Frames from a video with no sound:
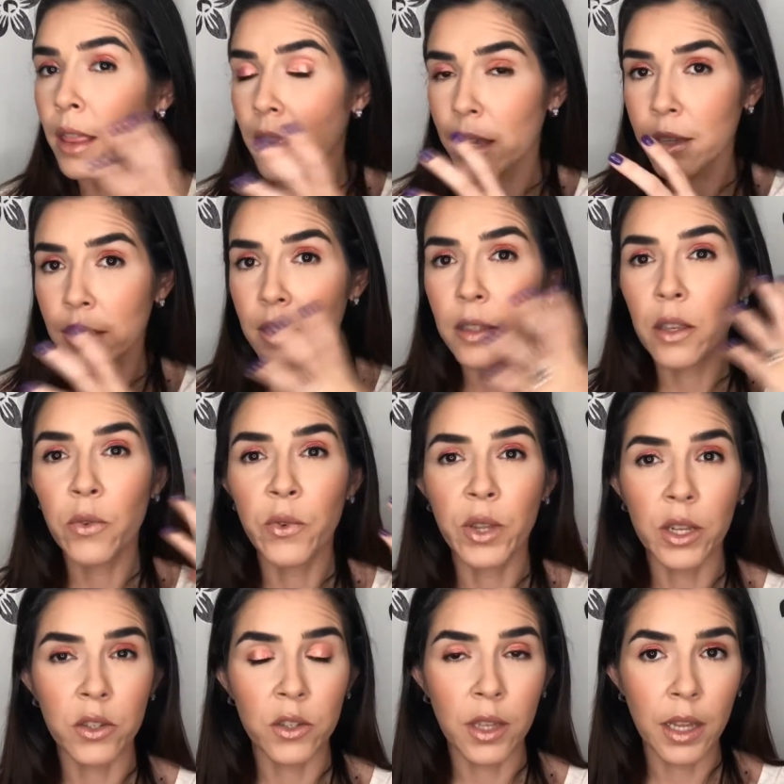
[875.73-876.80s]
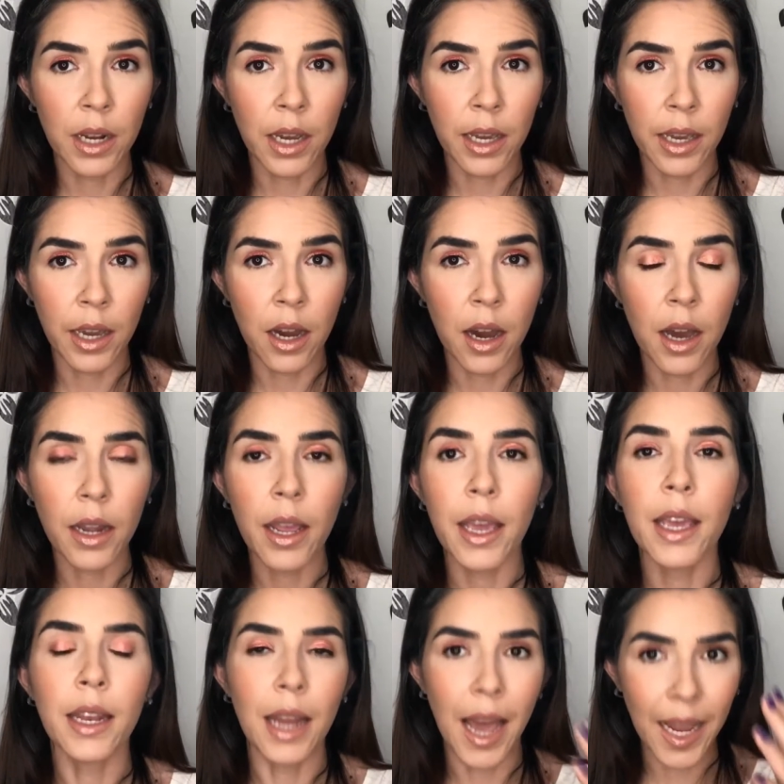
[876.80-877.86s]
this is the finish that I got,
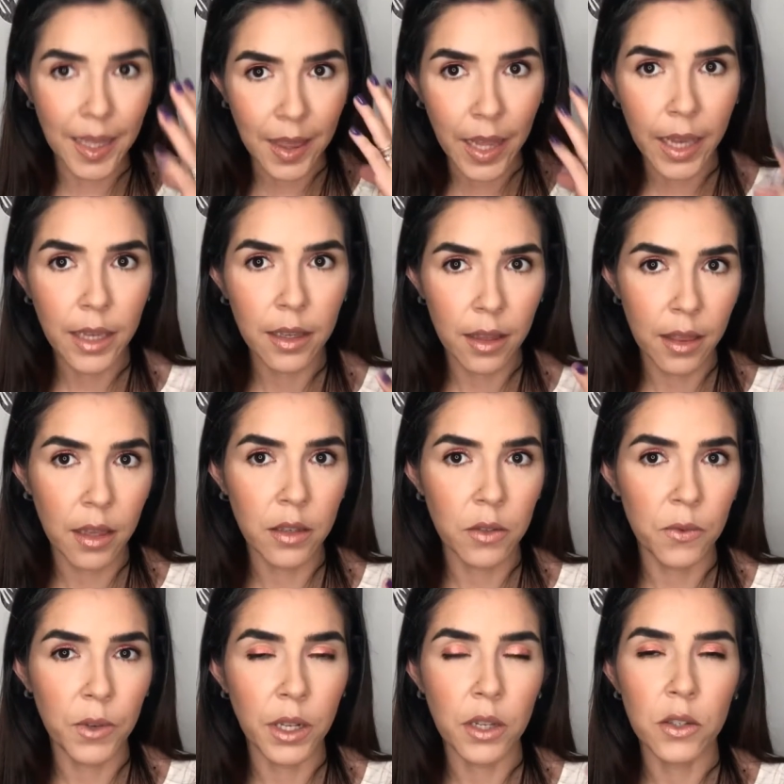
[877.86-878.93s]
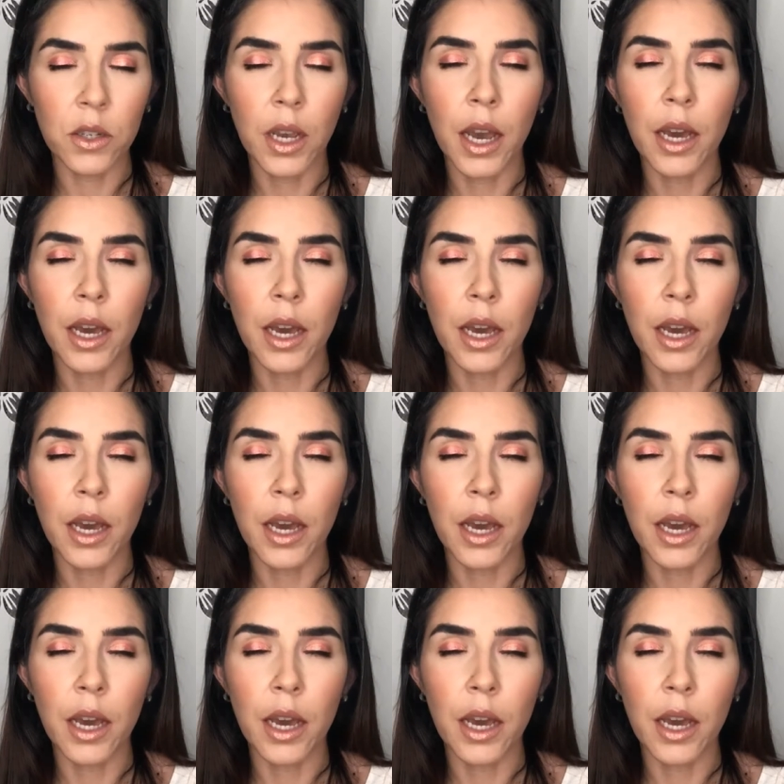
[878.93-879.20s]
and I like this finish.